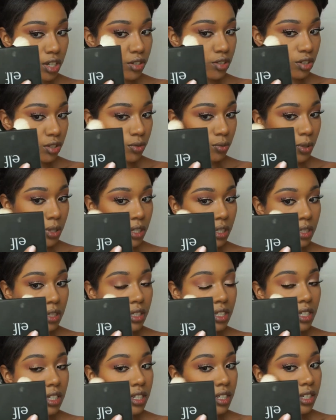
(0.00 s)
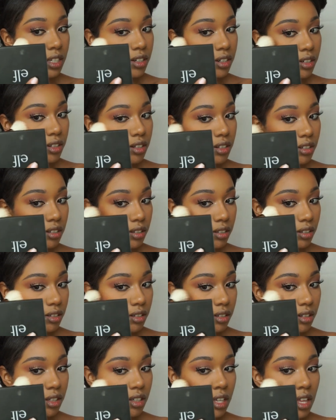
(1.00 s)
I just want a little
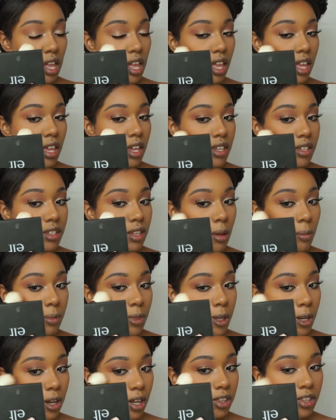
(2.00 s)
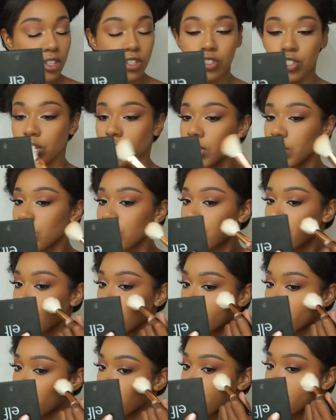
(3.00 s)
something on the cheeks so
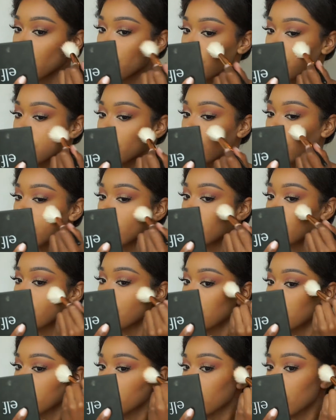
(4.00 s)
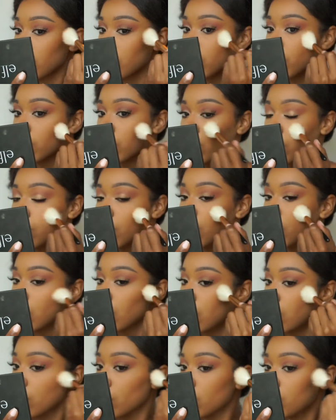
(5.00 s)
it flows in with the
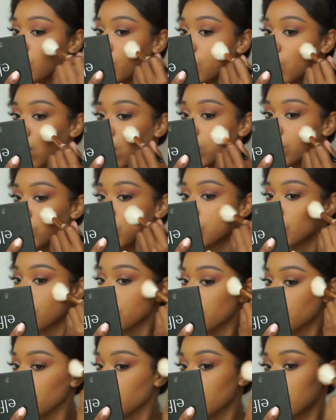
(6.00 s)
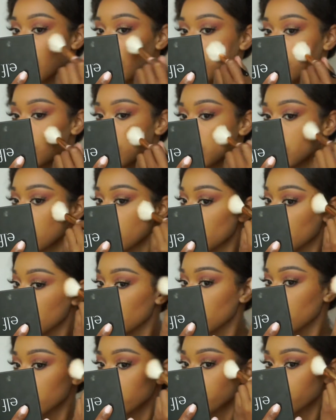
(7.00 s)
bronzer really
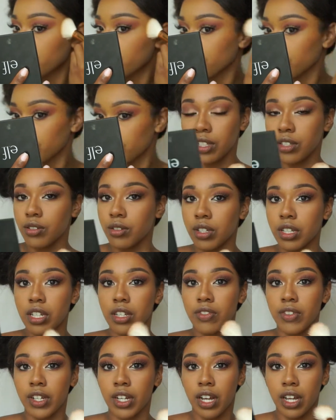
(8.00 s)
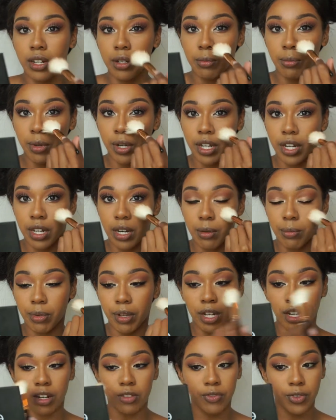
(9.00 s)
nicely. And you can even kind of bring it up
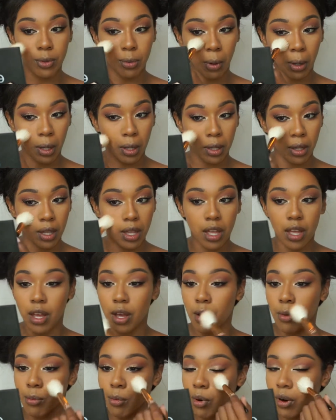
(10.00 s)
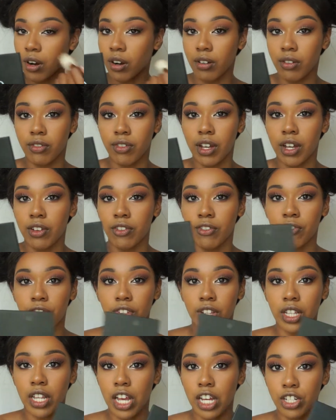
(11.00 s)
here if you want more of a
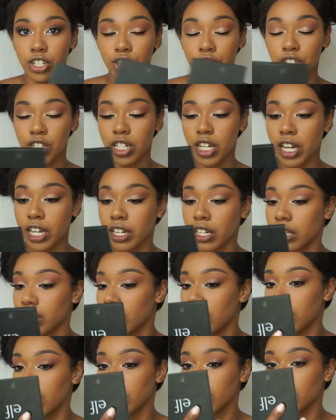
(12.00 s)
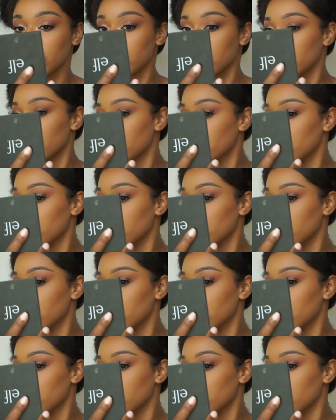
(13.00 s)
flushed kind of look.